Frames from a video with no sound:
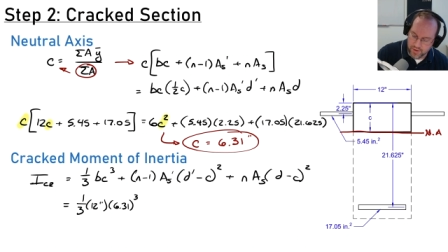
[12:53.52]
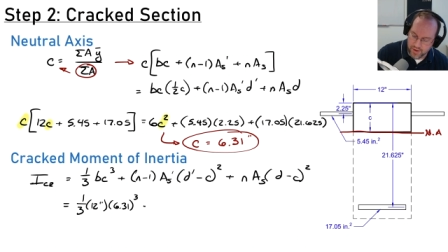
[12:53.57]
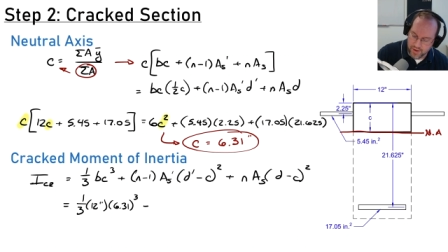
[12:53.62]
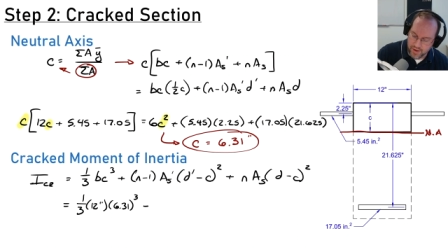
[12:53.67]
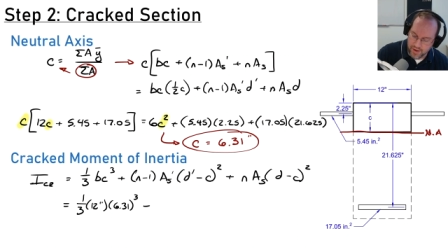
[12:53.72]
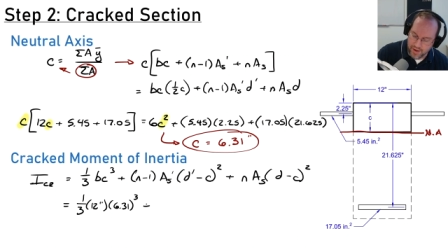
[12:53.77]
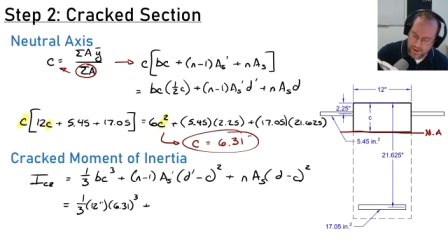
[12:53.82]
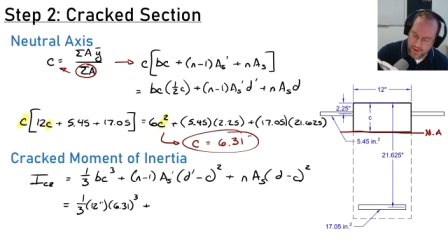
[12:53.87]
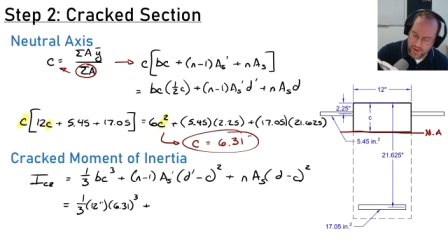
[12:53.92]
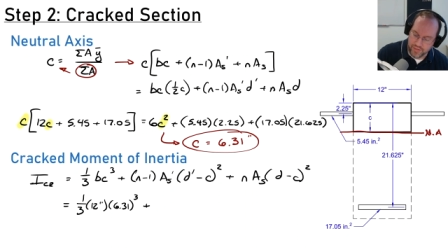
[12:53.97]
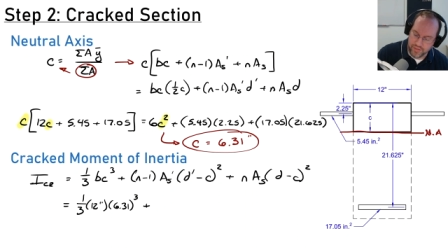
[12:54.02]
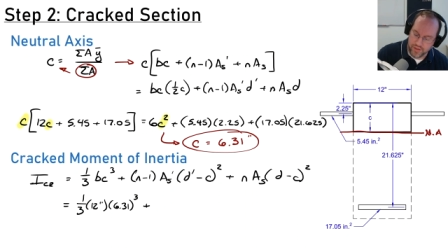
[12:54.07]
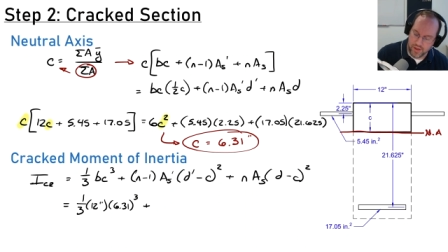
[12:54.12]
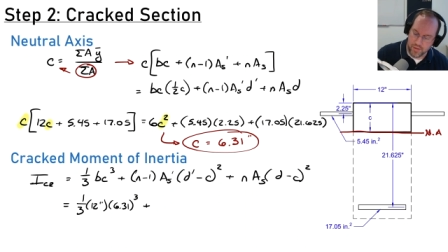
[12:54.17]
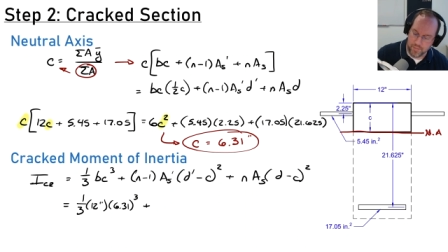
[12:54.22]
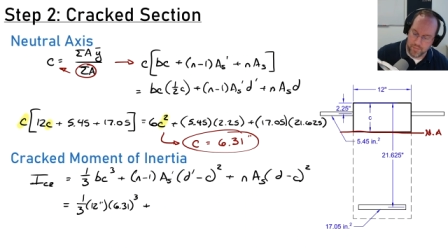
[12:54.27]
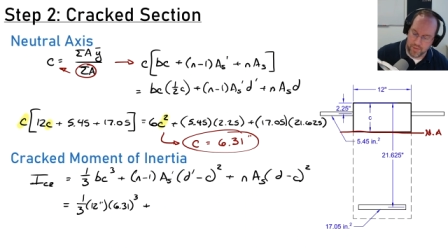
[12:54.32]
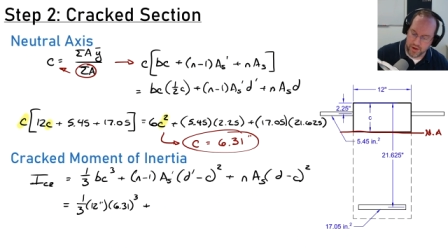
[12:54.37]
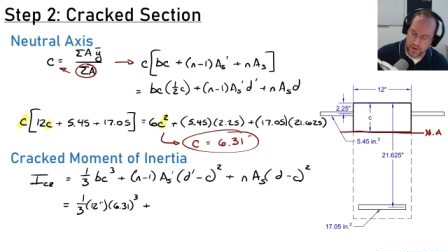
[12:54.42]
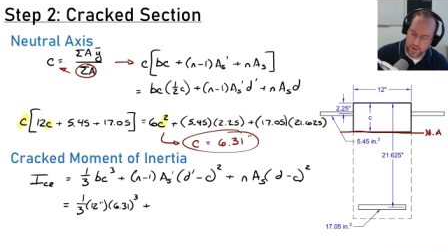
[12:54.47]
And then
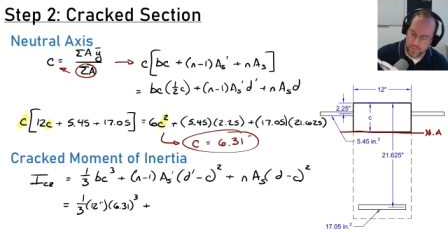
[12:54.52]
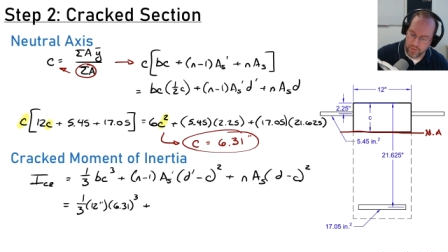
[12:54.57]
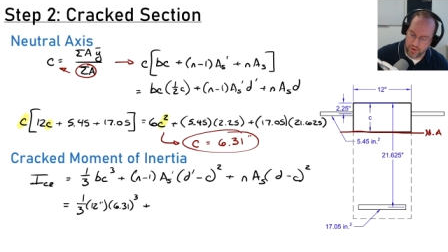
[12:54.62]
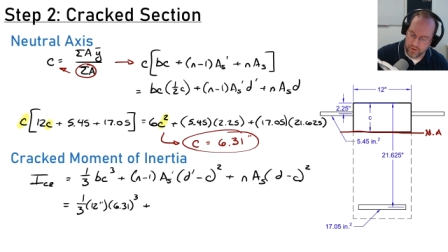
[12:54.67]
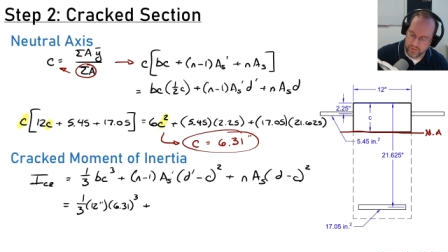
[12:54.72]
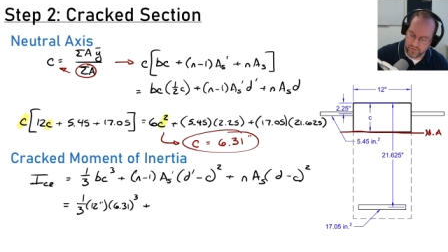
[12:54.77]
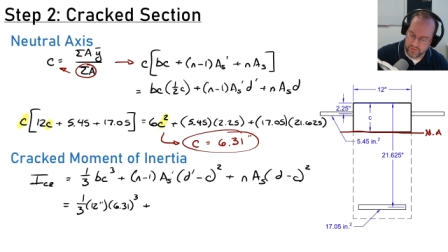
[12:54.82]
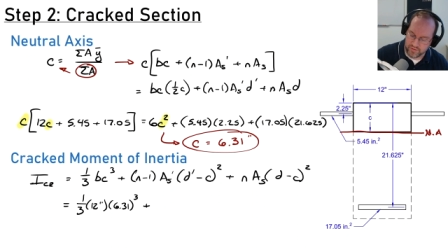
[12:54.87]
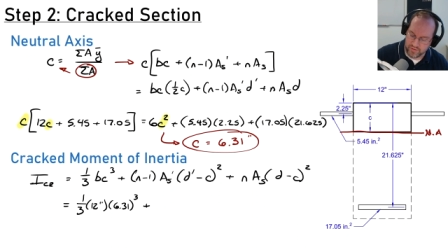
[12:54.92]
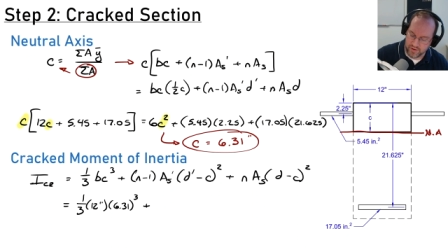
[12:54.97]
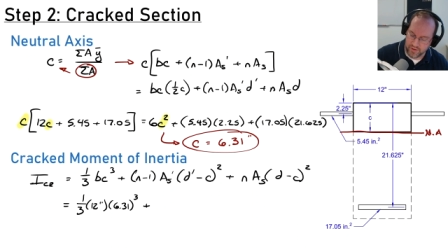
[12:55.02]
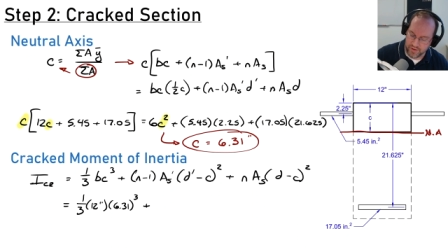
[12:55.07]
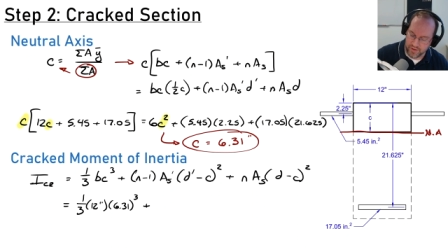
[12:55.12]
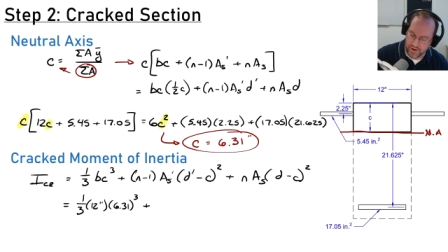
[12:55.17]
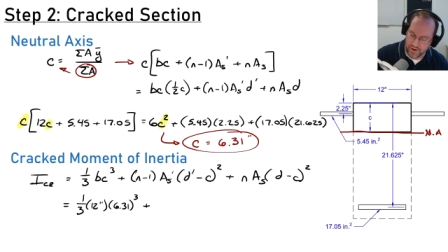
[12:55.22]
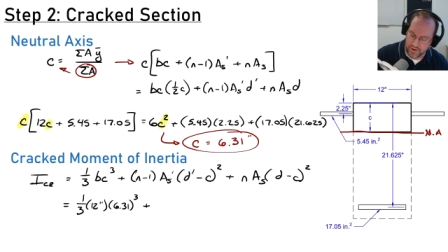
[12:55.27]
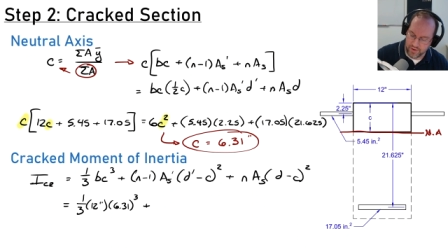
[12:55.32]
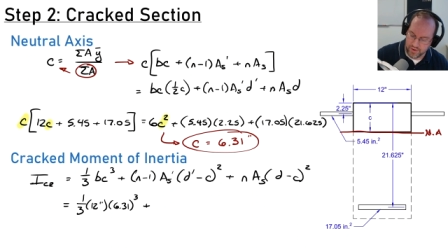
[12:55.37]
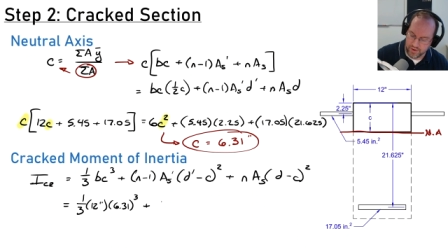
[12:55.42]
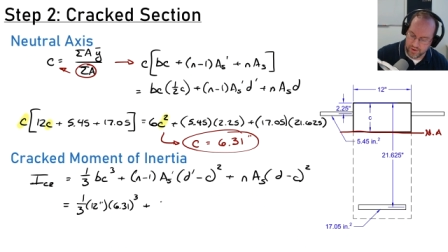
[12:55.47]
my compression steel
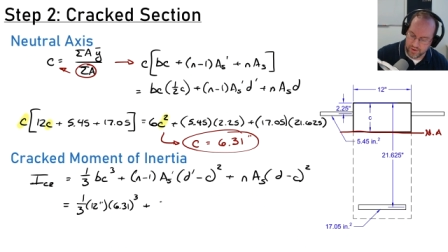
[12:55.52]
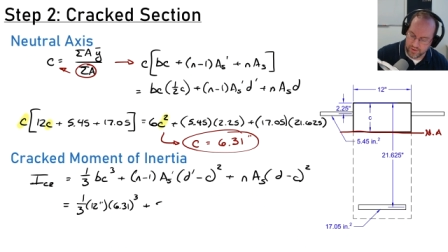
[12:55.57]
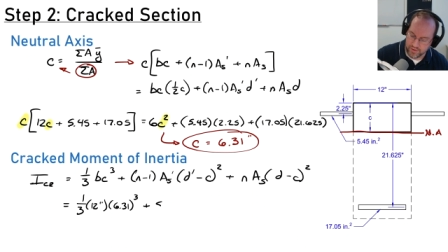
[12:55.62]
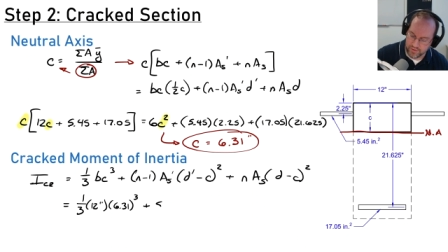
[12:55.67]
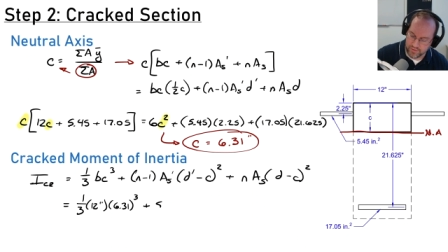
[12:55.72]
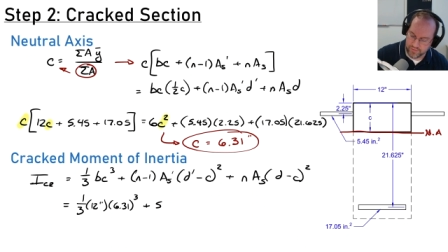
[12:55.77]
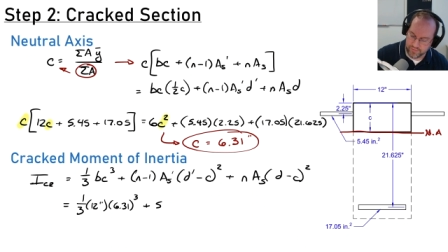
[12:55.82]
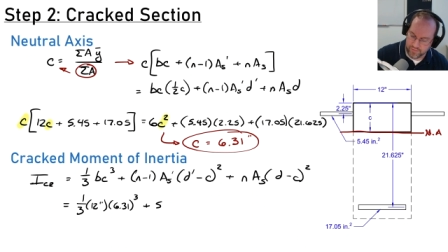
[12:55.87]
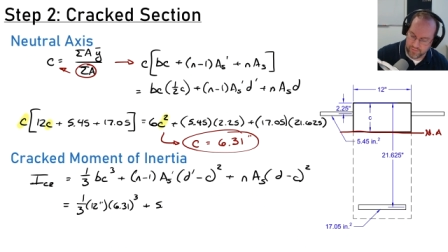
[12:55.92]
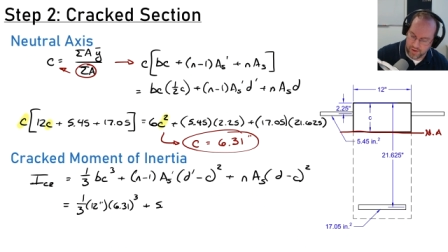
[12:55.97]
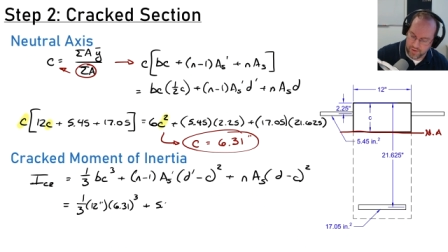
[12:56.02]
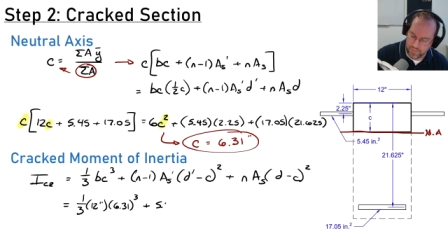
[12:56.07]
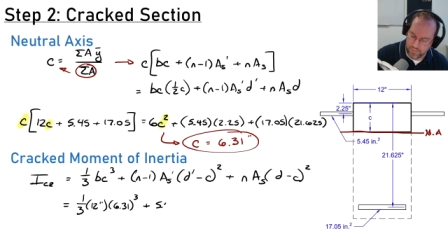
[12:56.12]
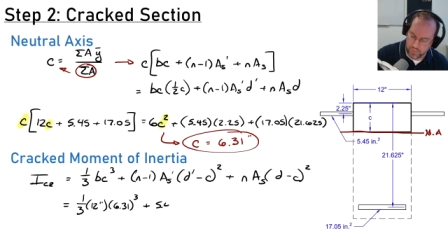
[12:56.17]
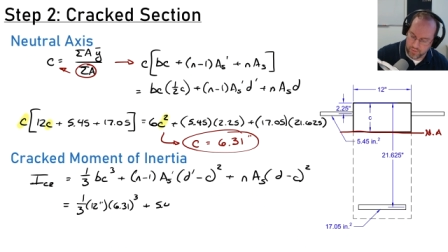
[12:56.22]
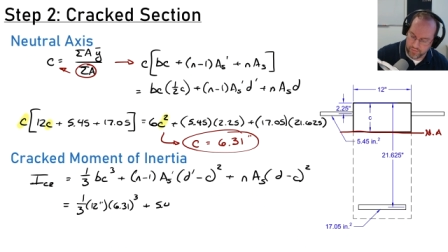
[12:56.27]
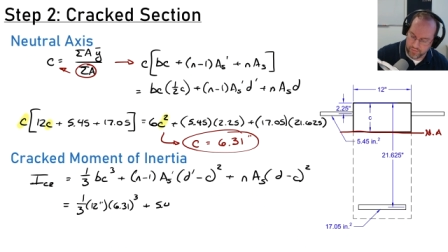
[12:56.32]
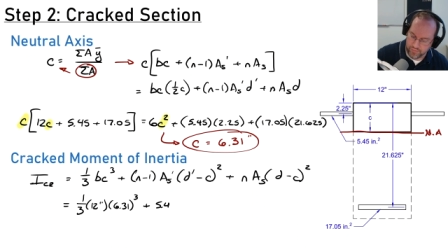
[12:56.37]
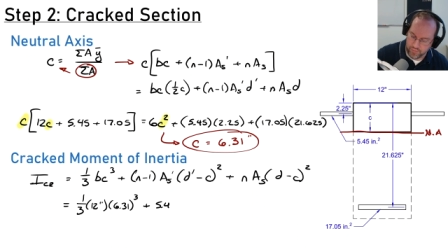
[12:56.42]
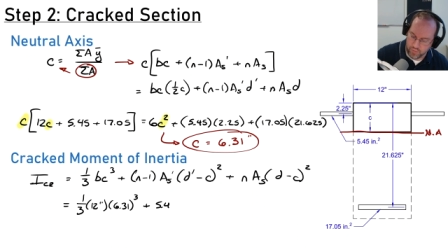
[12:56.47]
area is
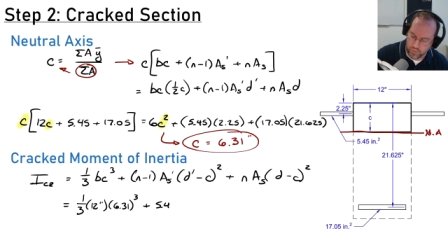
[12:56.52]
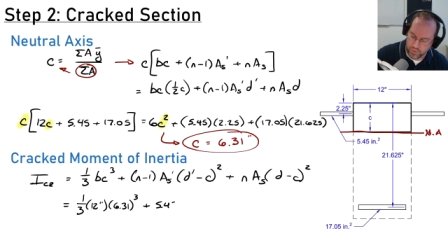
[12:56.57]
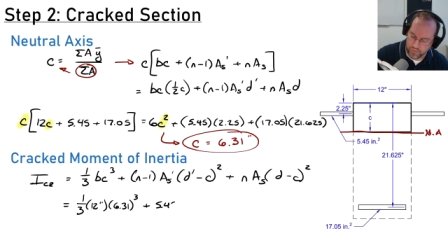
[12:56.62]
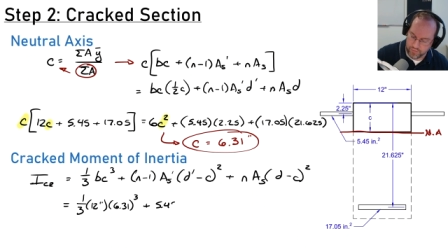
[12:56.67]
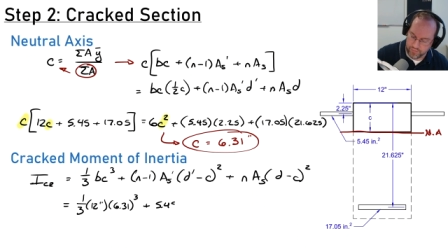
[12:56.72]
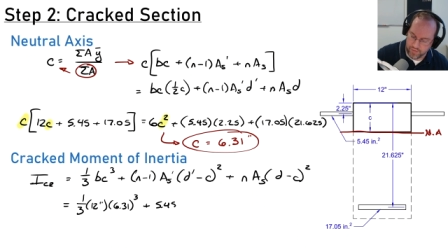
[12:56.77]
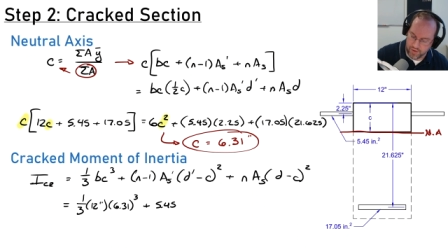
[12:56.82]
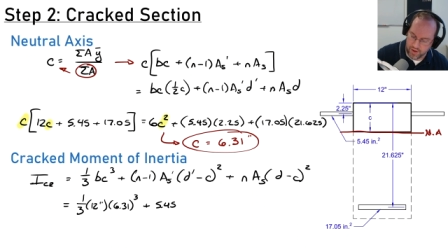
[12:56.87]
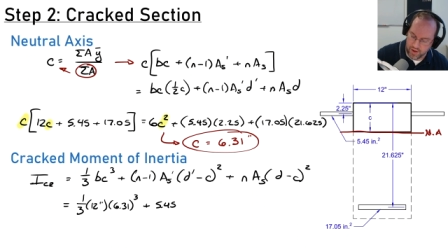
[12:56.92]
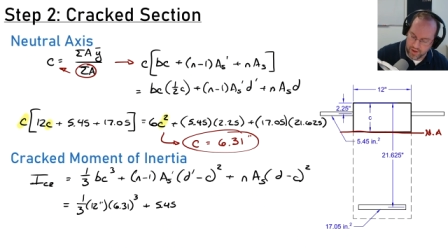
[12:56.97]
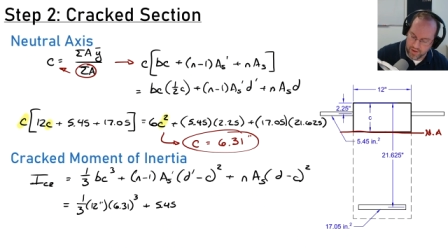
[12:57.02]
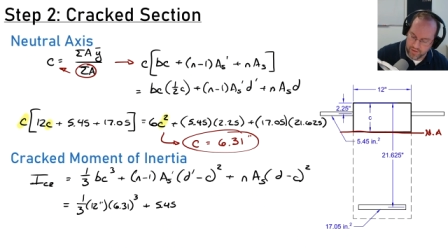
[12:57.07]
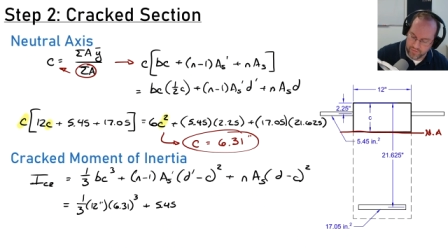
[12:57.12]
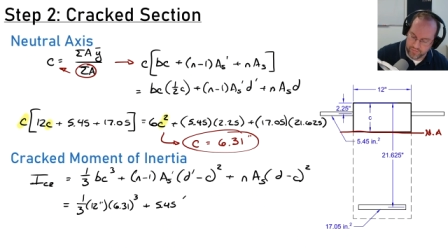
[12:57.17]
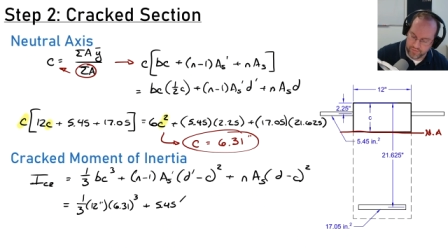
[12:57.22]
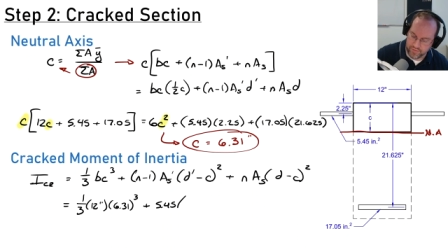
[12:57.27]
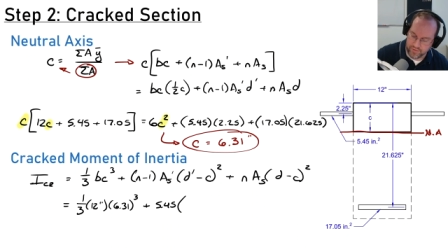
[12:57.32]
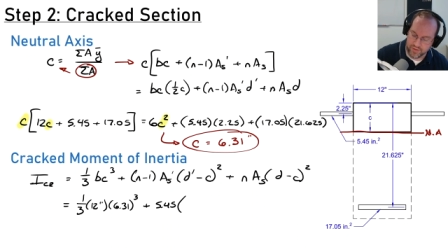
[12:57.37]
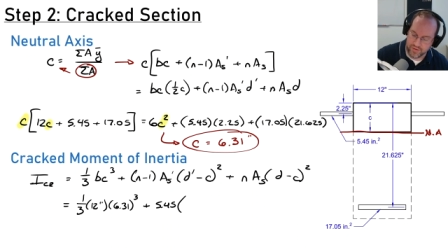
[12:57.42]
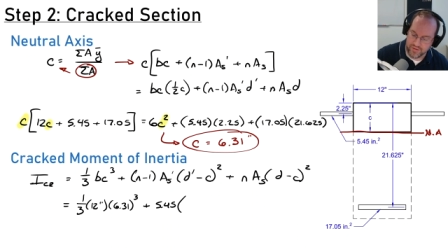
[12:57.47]

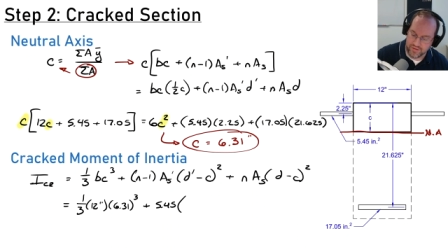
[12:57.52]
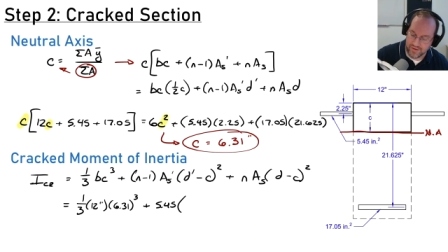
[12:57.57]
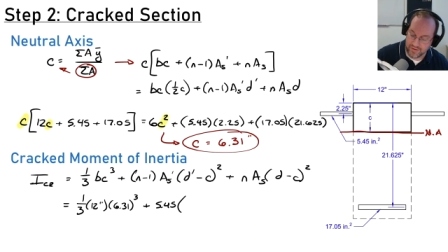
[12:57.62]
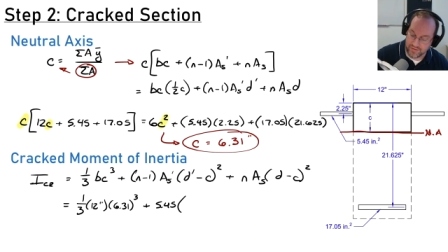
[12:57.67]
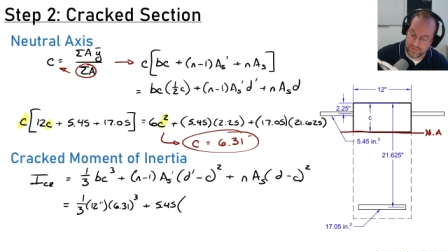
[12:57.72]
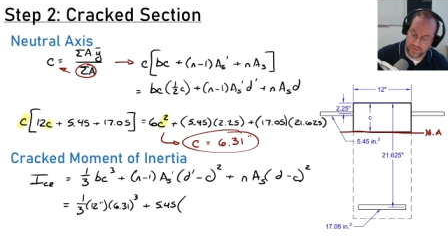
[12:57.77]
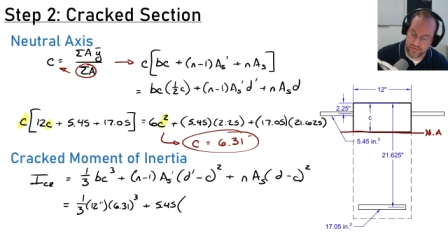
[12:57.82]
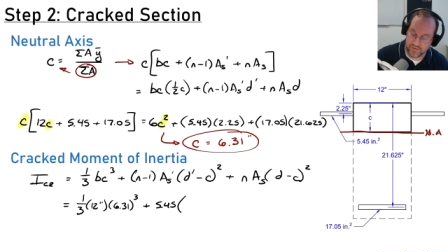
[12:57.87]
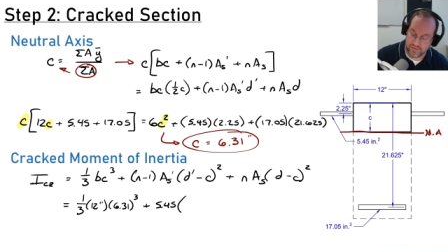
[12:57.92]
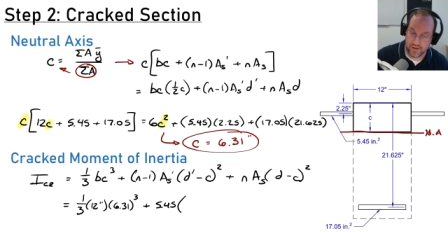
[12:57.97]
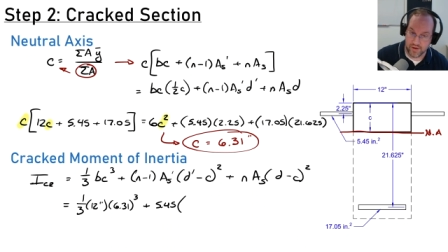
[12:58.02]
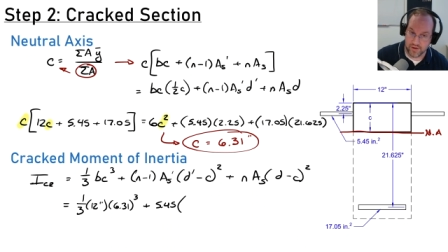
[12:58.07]
5.45. The distance that is